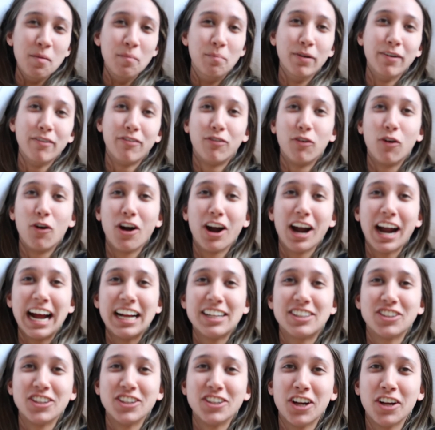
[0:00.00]
Before
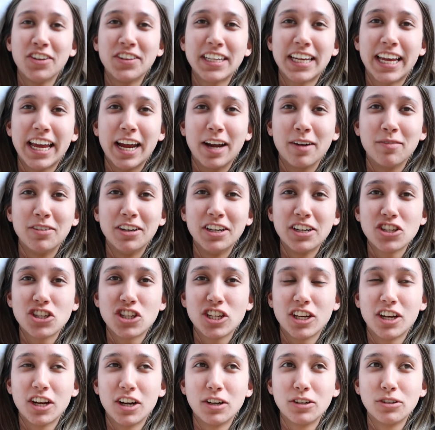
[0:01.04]
I turned on the camera,
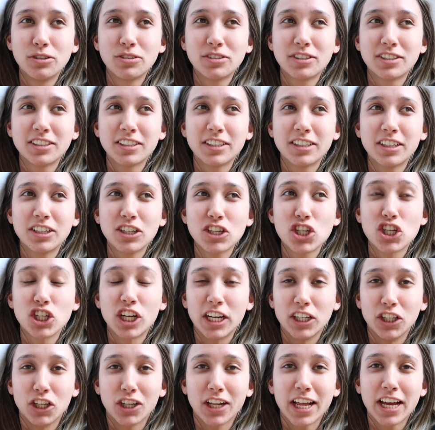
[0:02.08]
she goes, should
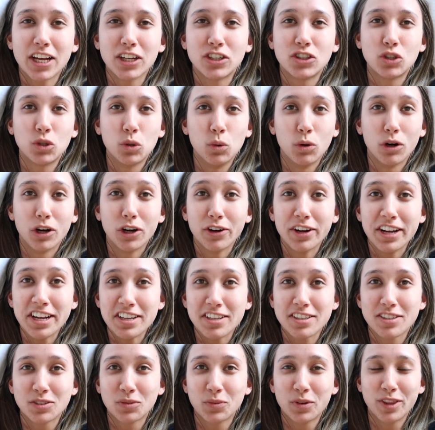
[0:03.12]
I look like a
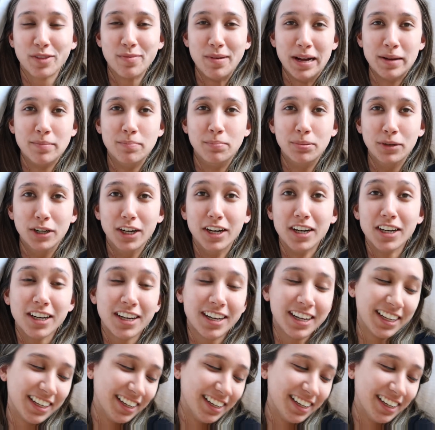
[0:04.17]
tourist with my book?